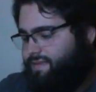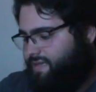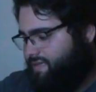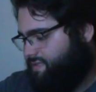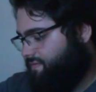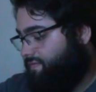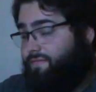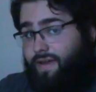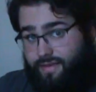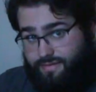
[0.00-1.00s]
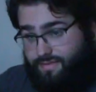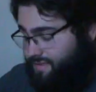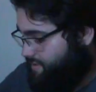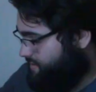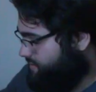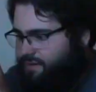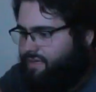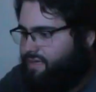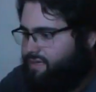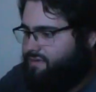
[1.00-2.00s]
is fancy. I
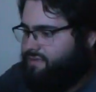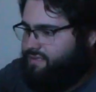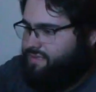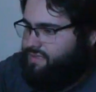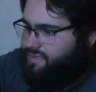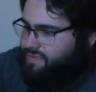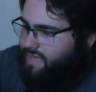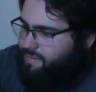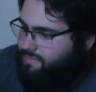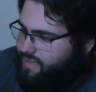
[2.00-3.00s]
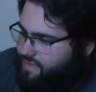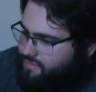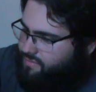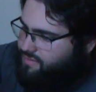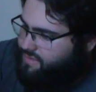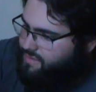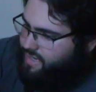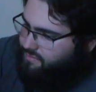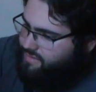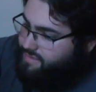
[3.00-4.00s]
can get all this tape cut through because
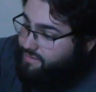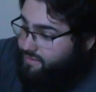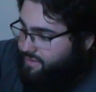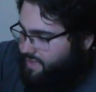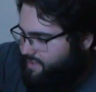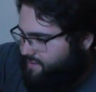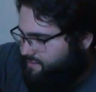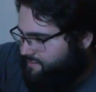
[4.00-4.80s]
I want to take a look at it.